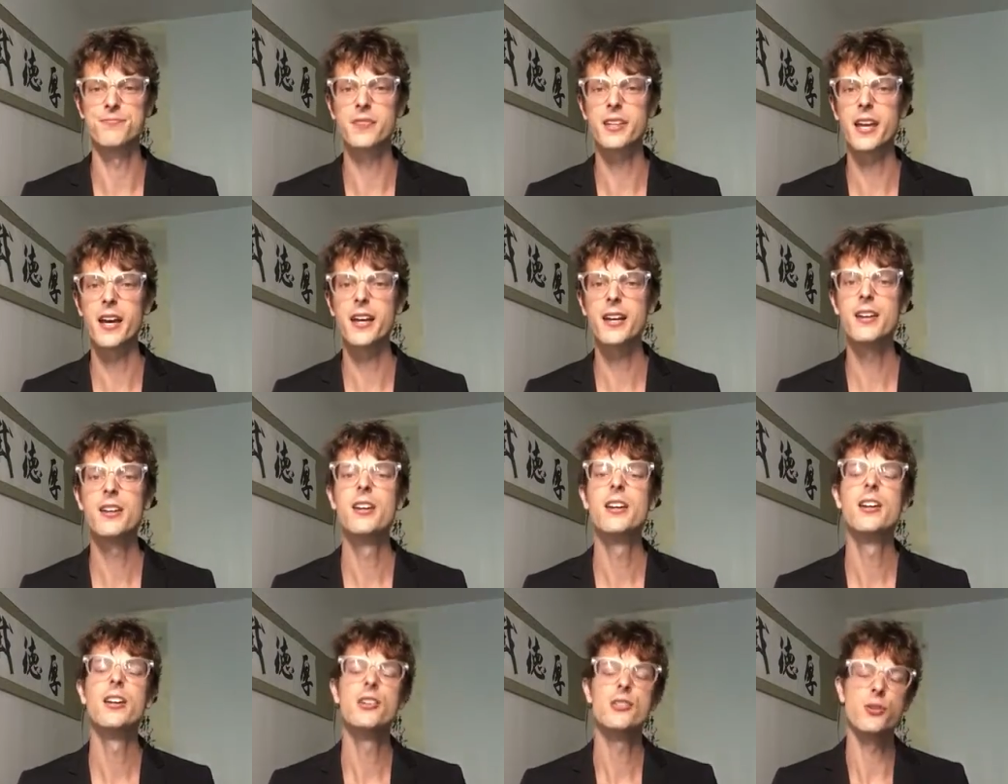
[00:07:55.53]
Okay?
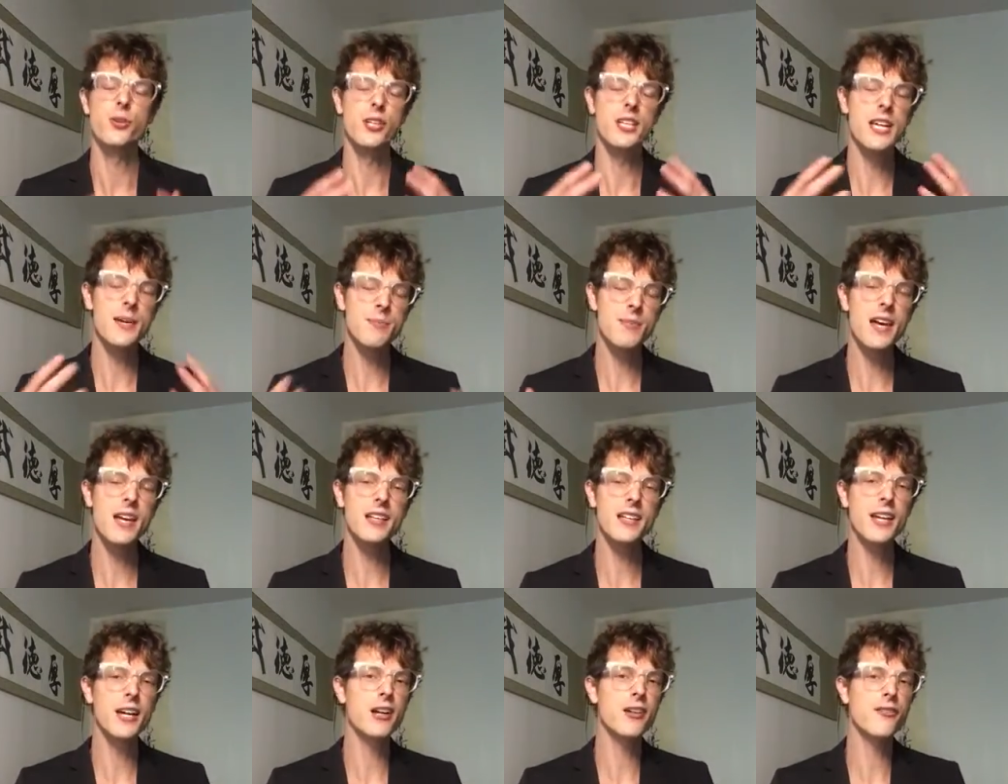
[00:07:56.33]
So keep
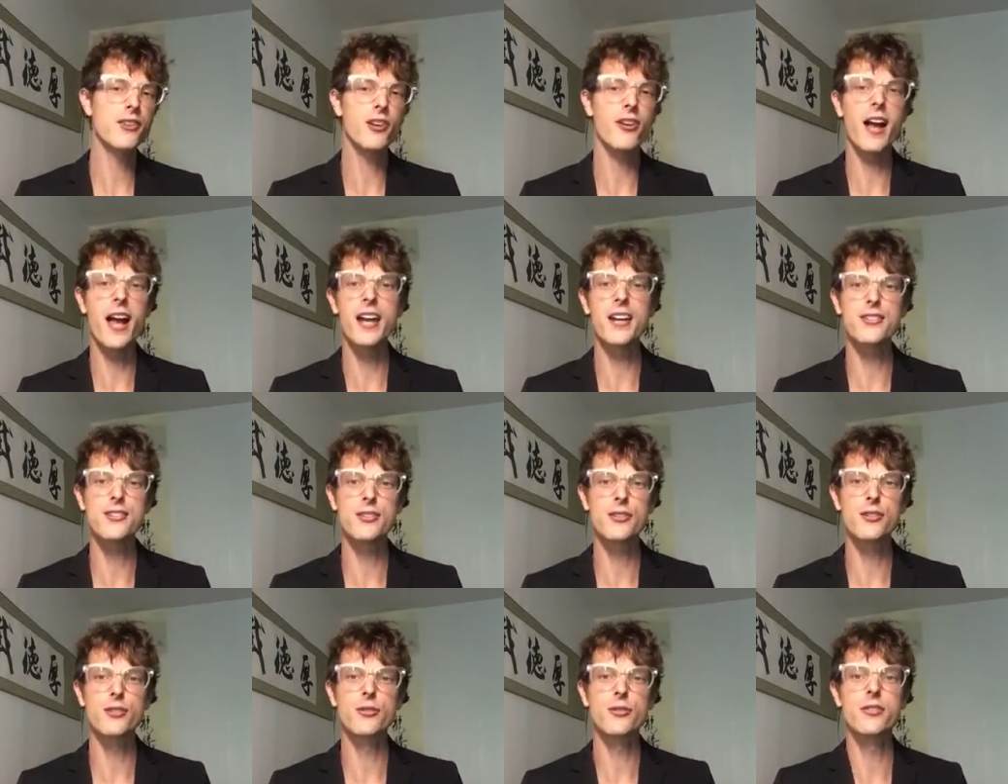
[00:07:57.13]
that layer of
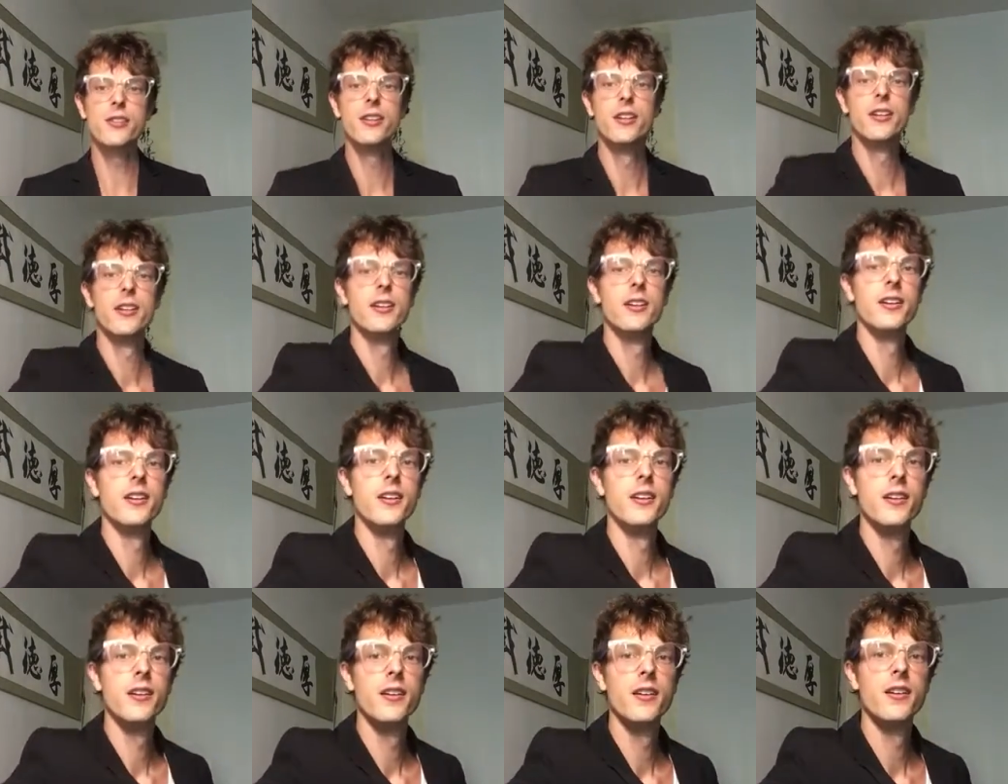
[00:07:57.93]
gratitude.
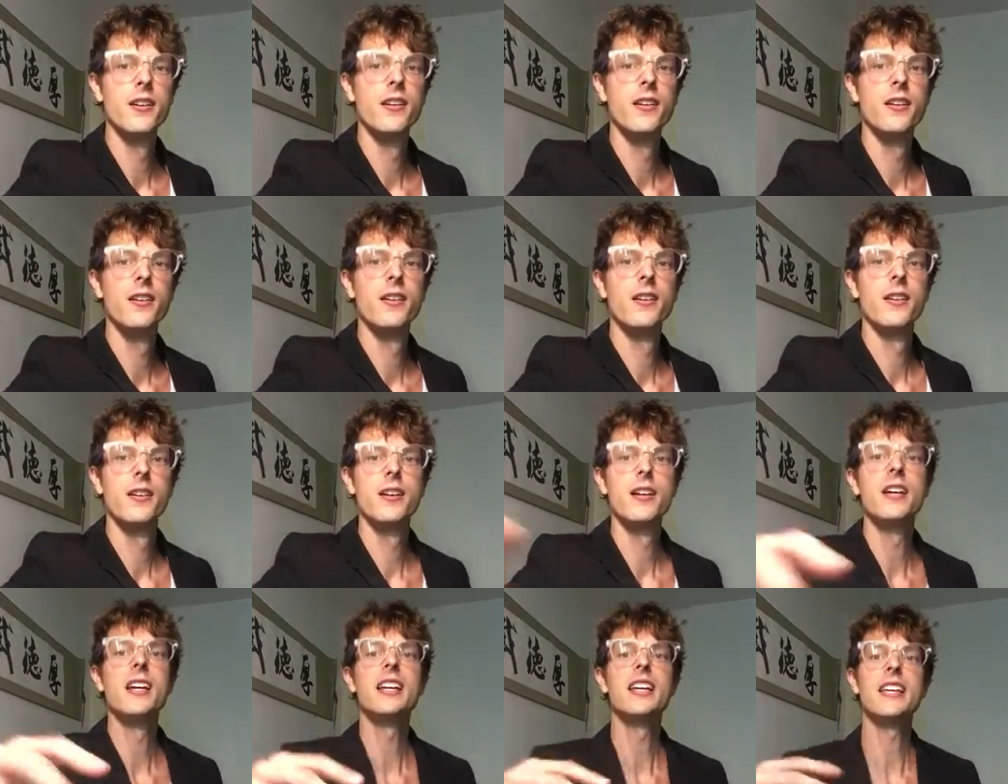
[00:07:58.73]

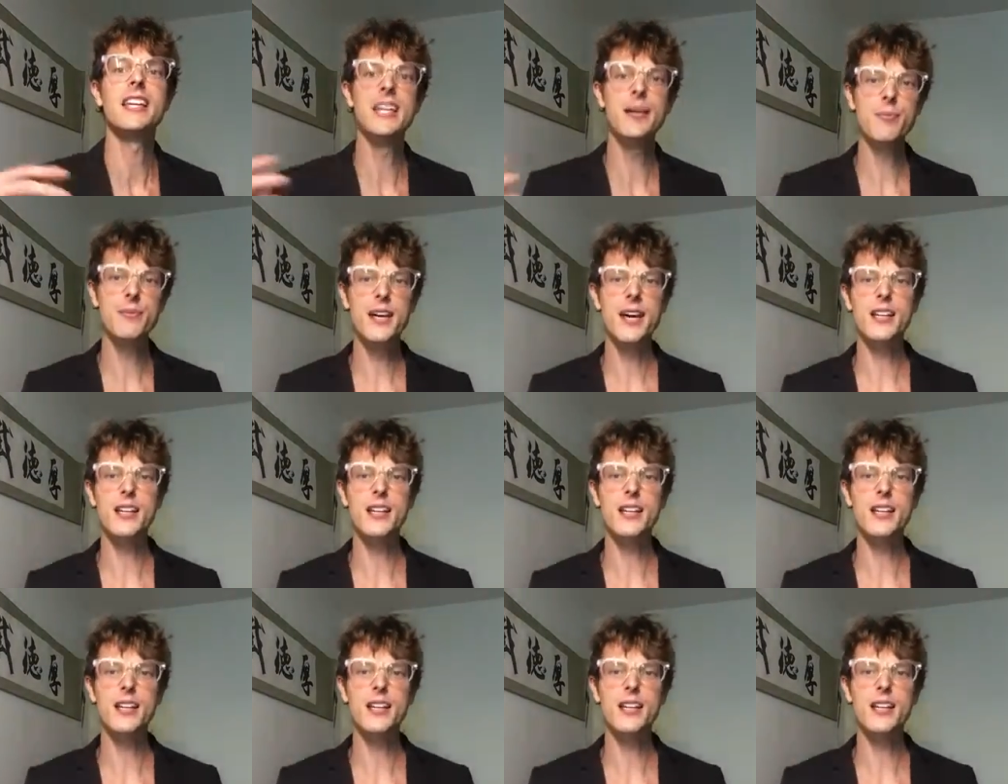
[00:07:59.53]
Keep